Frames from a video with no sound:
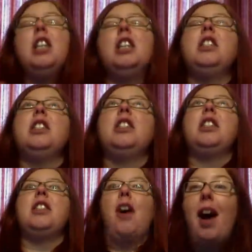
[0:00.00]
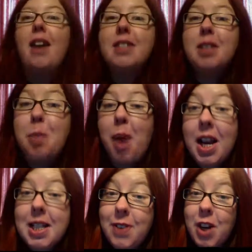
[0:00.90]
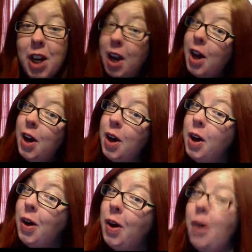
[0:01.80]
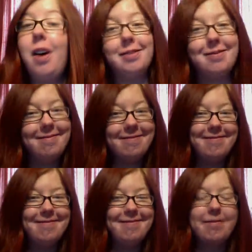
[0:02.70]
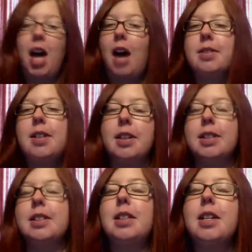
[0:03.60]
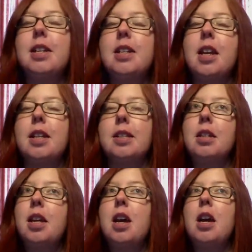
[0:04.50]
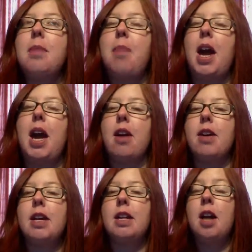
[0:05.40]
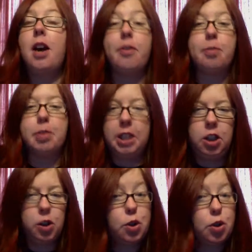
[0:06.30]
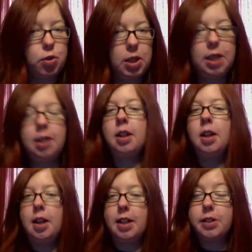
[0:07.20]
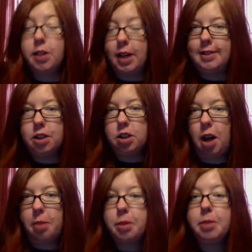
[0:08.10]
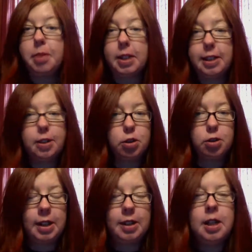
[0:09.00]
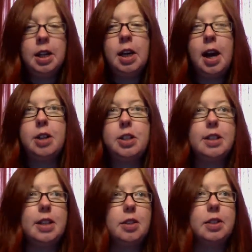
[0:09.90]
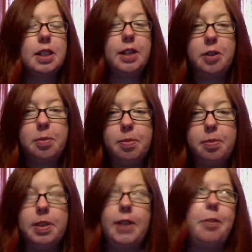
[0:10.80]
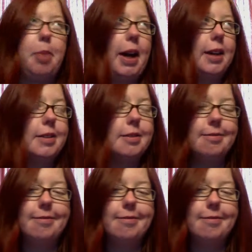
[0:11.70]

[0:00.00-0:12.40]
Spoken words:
So I have a surprise for you. I was contacted yesterday by Erin of Bling Your String. That's her Etsy shop, Bling Your String. She sells gift bags.